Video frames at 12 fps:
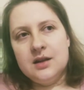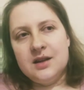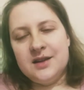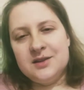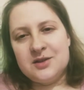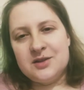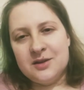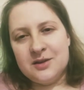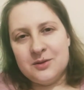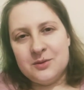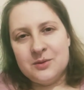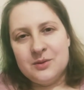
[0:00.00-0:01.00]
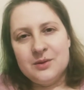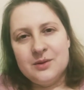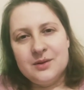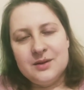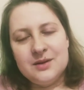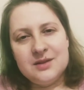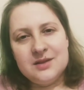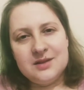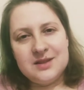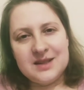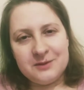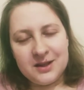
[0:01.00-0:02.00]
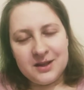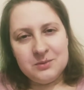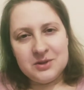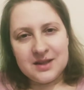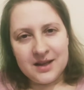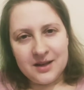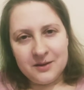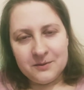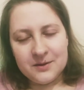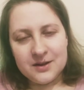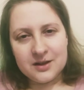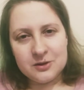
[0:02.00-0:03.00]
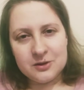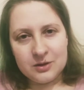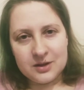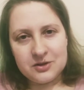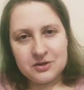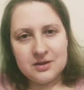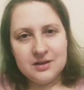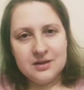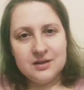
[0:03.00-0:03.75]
And so the devil himself acknowledged